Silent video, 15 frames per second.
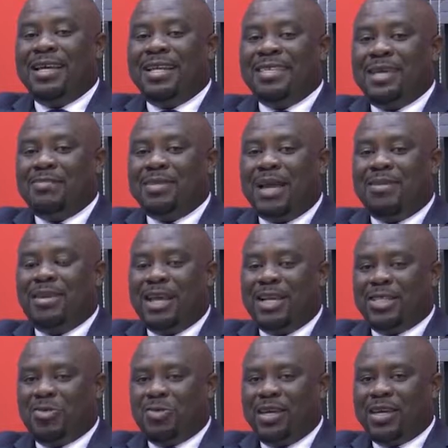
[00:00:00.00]
same time
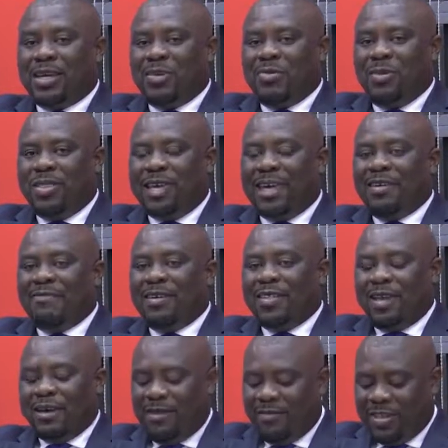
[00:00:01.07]
next week with a
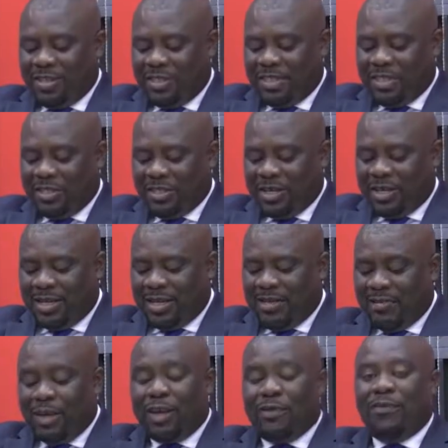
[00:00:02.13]
further conversation.
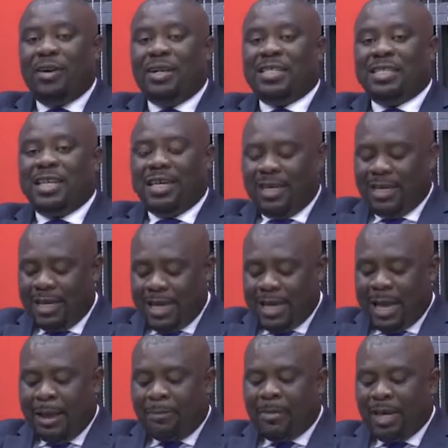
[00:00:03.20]
Thank you for listening.
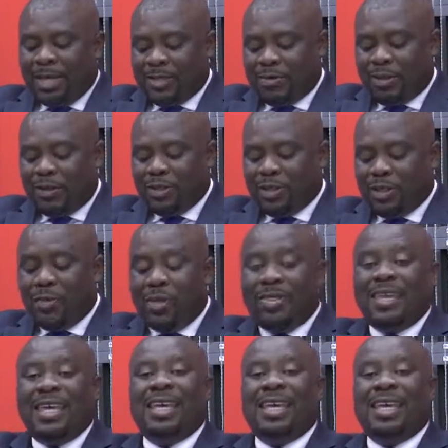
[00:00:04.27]
Up next, we continue with The